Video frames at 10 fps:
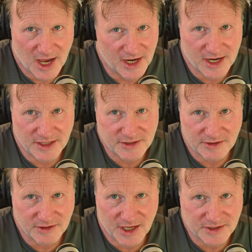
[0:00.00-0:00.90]
I got to tell
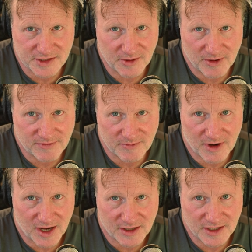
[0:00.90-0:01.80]
you, got to stay away from
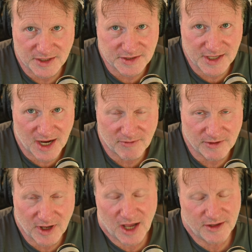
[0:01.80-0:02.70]
Grok. It's not
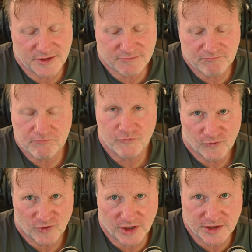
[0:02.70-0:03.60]

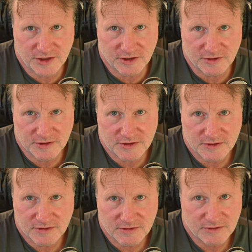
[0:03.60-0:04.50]
fun to use.
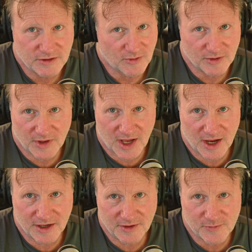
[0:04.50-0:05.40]
Don't rely
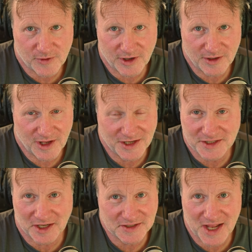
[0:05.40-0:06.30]
on it for any. It
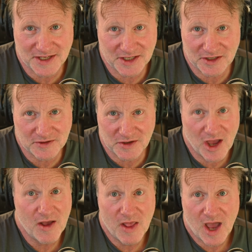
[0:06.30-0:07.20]
does not tell you that.
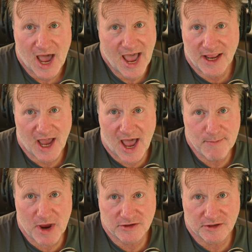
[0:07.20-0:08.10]
I
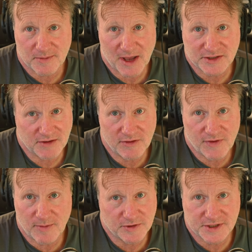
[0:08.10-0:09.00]
measured about
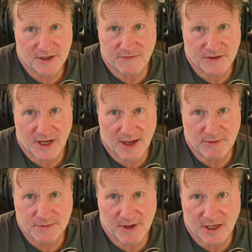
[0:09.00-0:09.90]
75% of the time
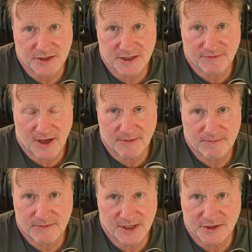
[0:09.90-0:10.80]
it's making stuff up.
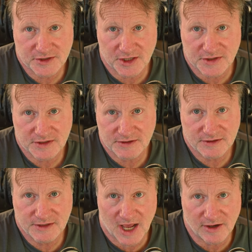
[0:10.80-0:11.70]
It's just
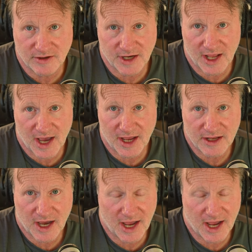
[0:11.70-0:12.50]
not a good AI.